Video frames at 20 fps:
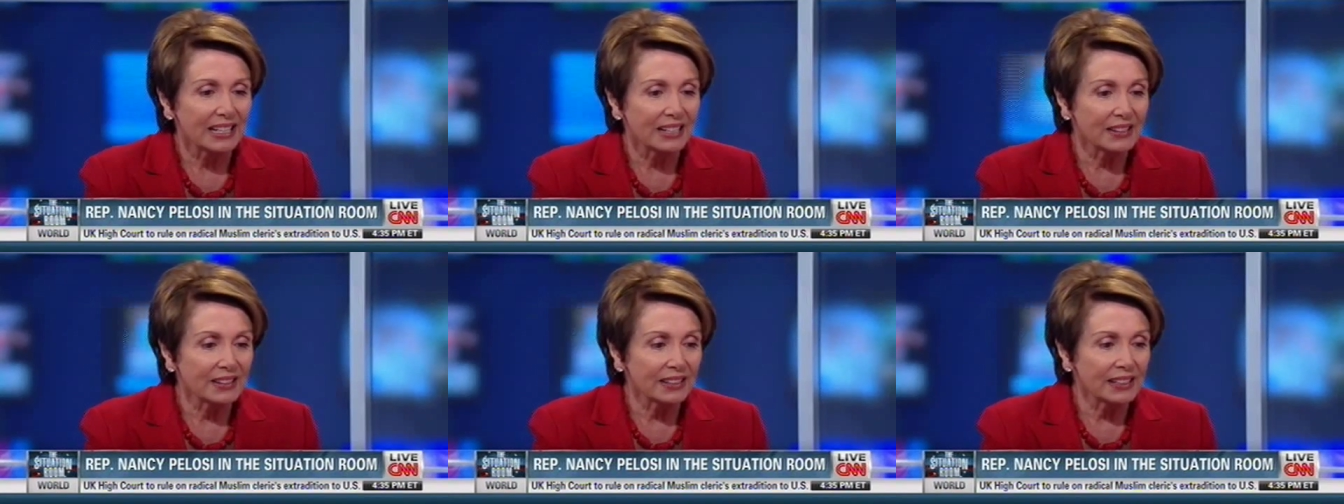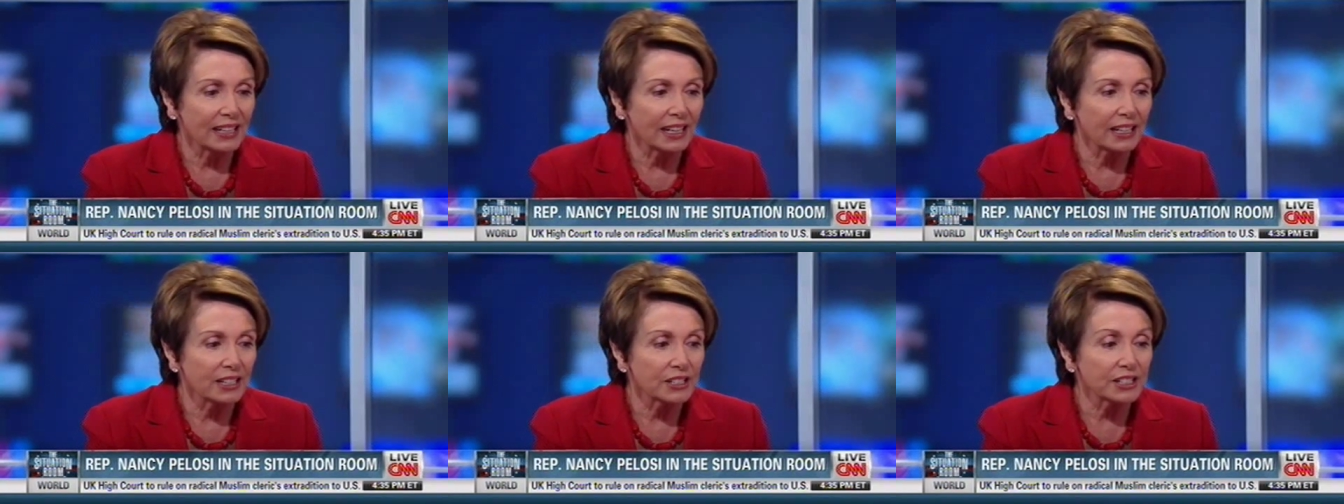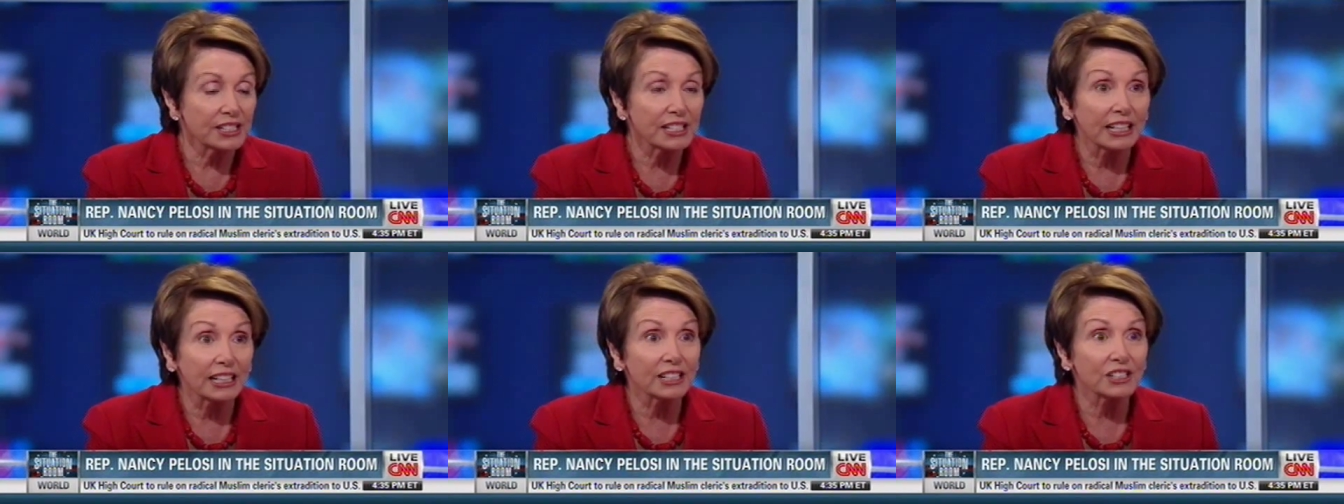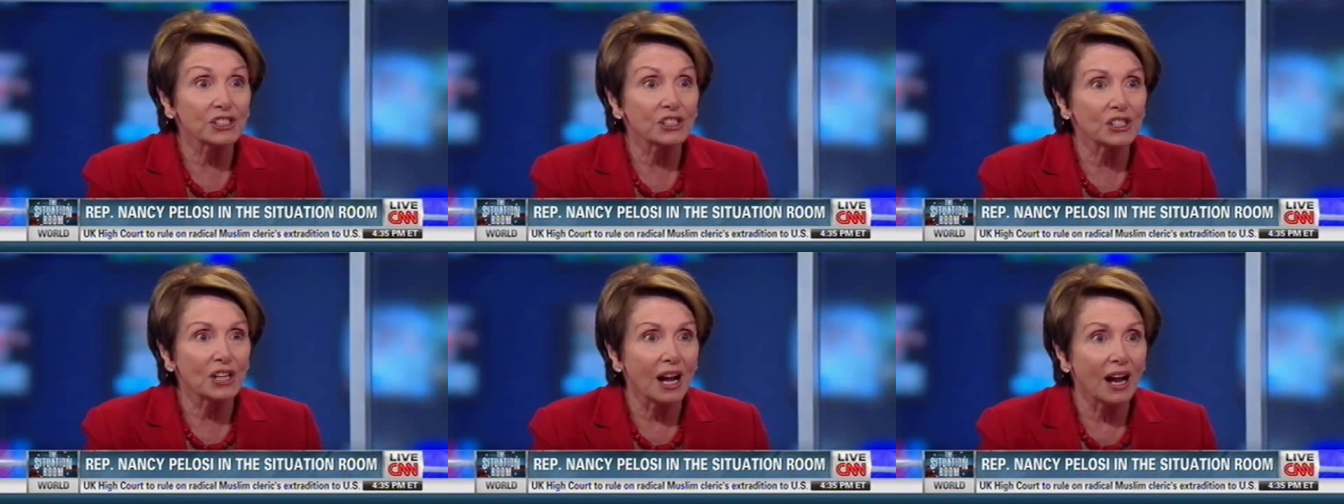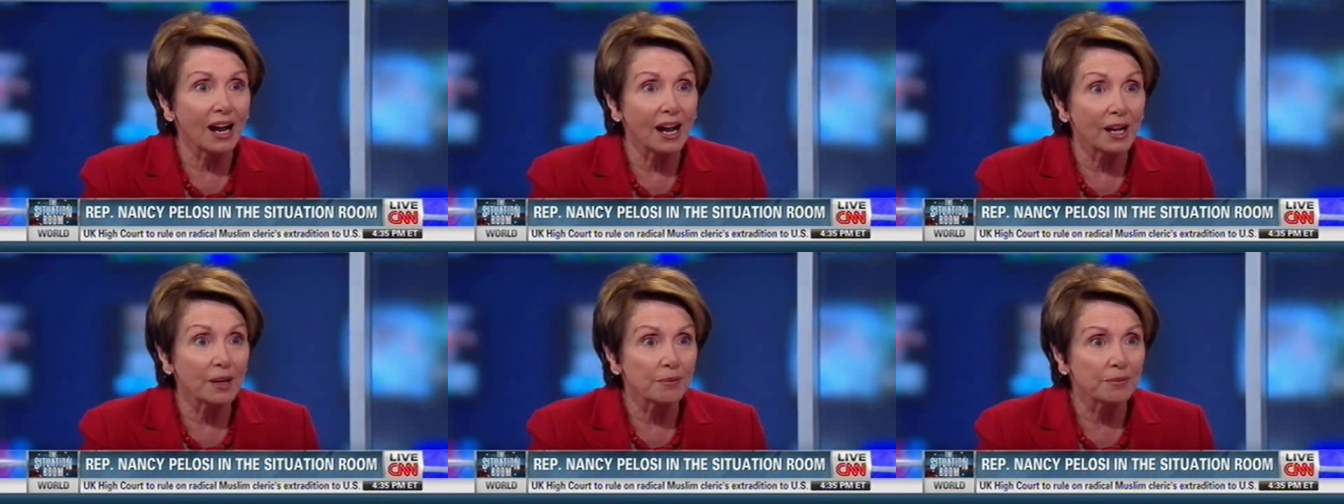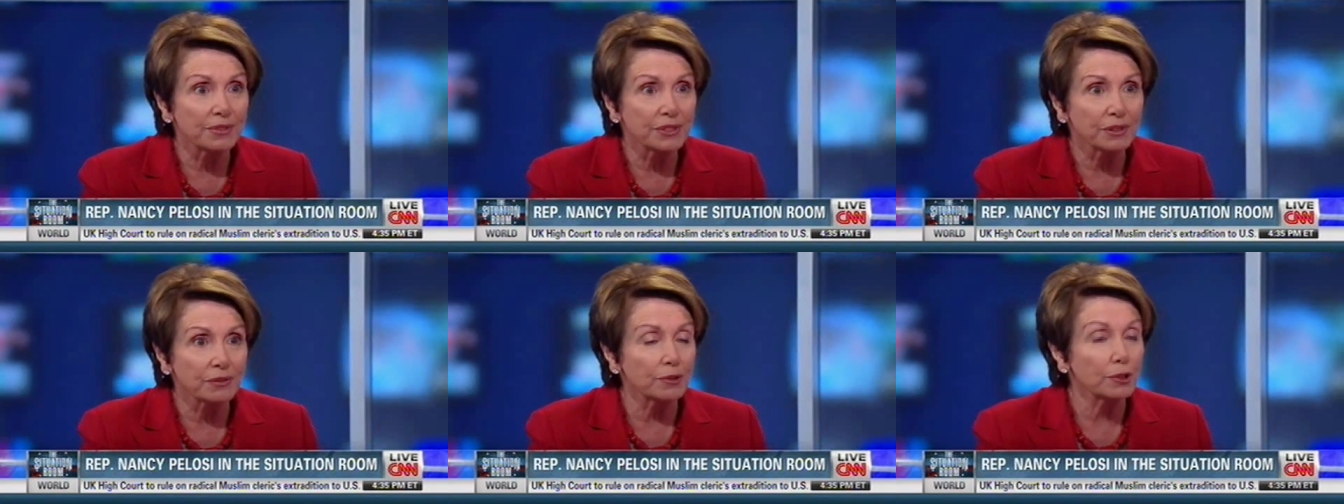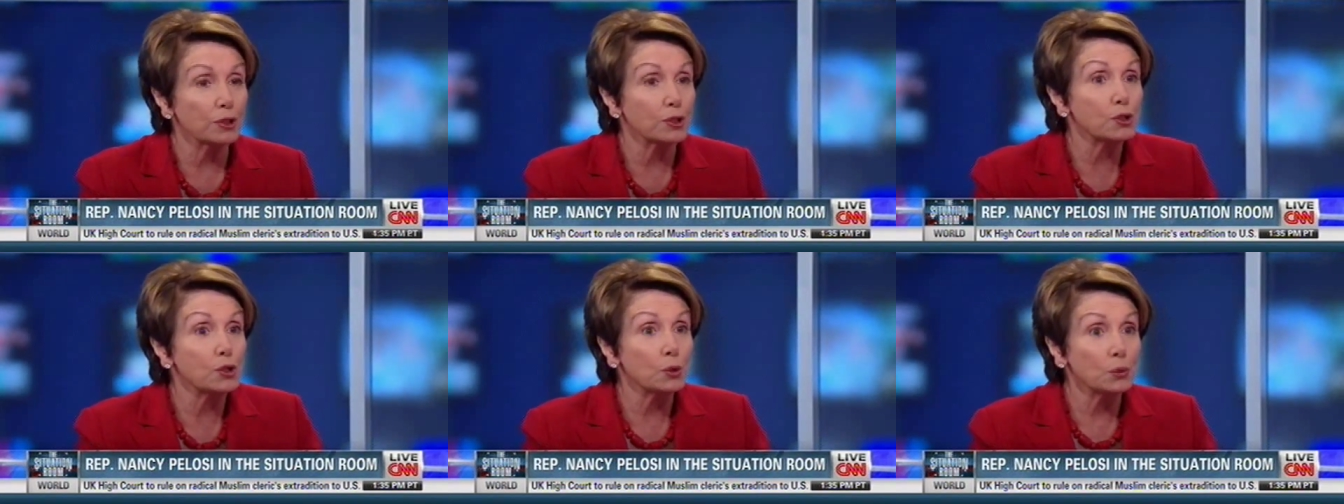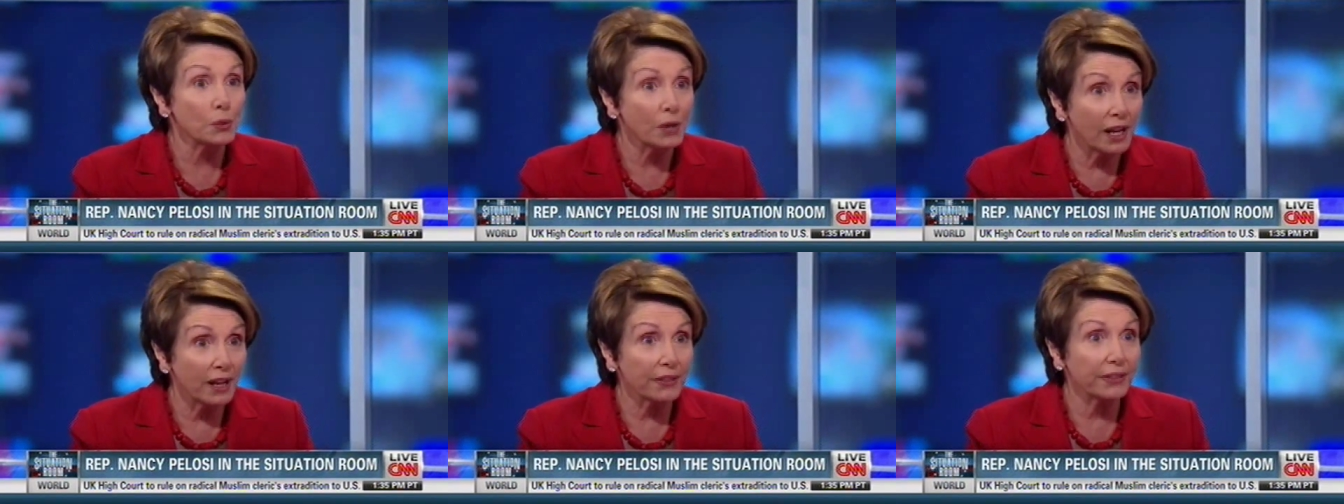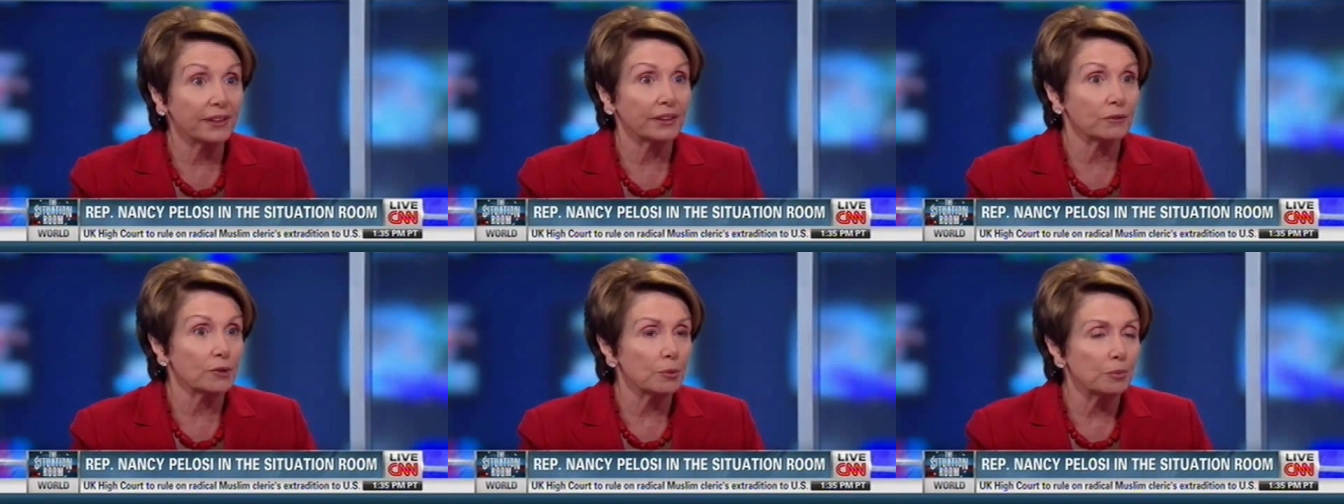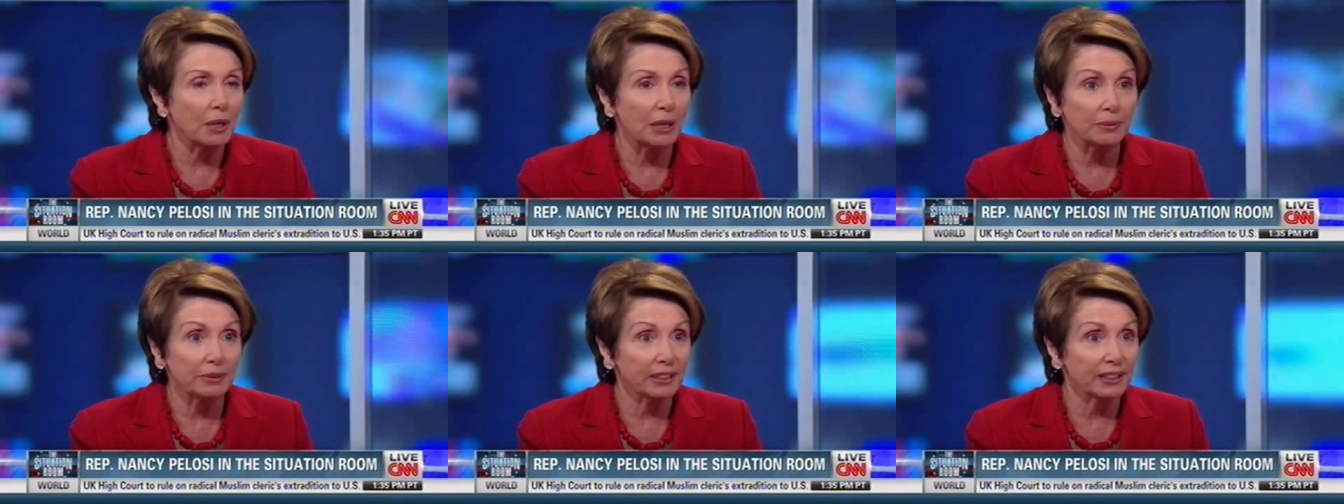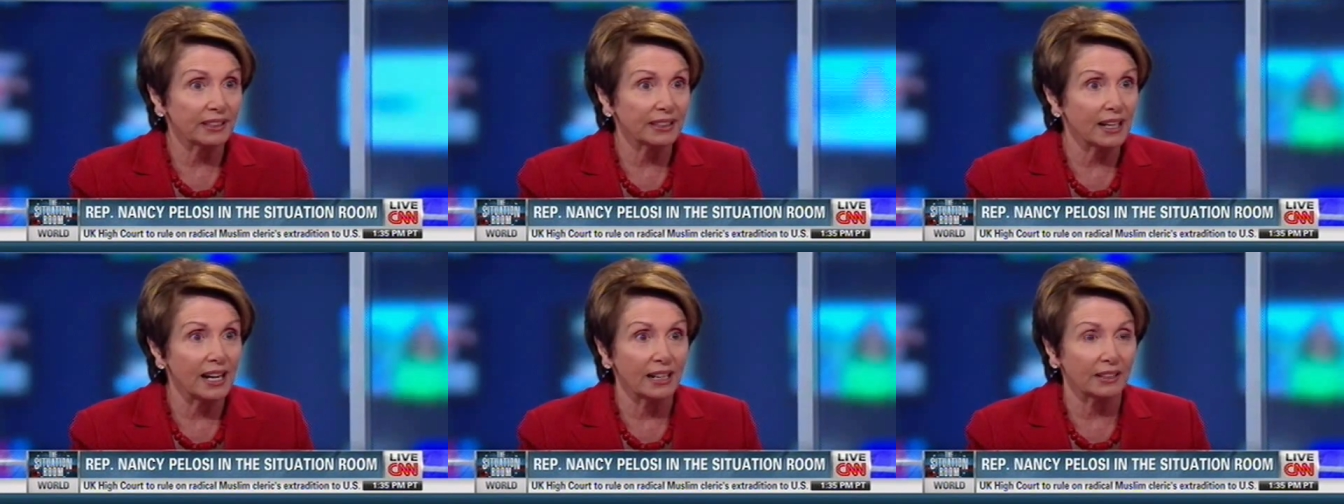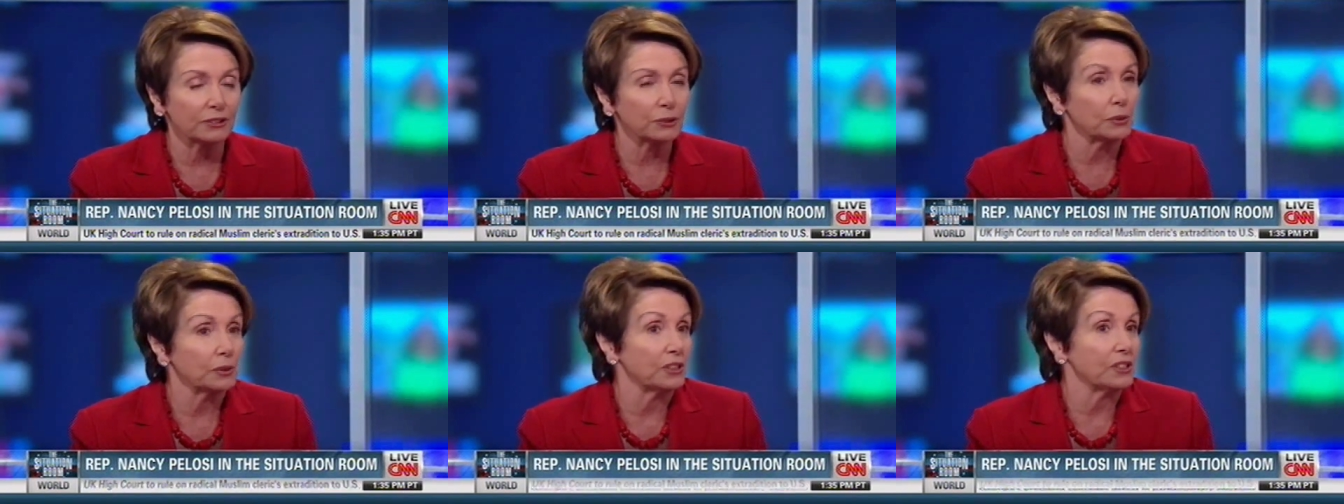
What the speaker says: The 6 times the do-nothing Republican Congress,